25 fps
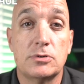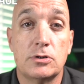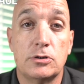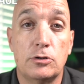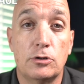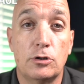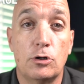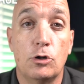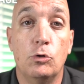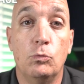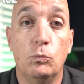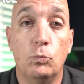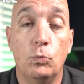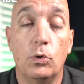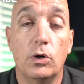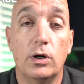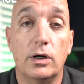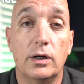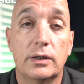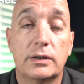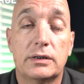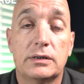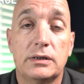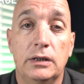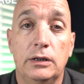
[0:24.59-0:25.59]
in your home
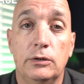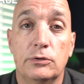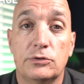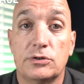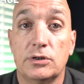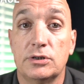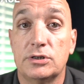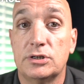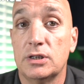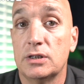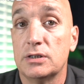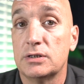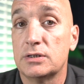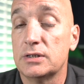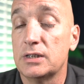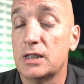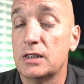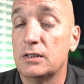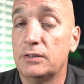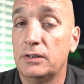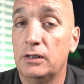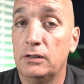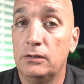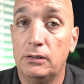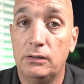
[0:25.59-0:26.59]
work, such as
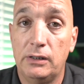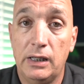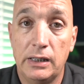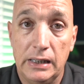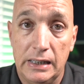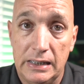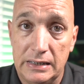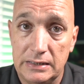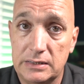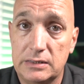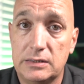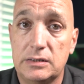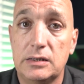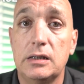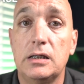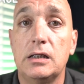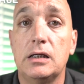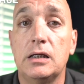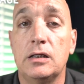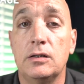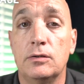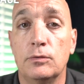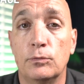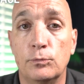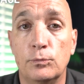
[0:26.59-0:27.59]
the
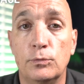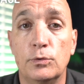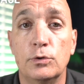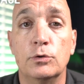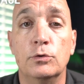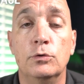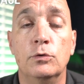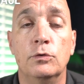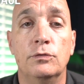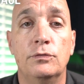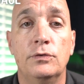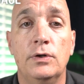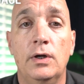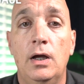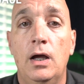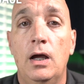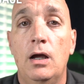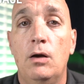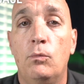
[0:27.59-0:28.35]
AAC, the roof,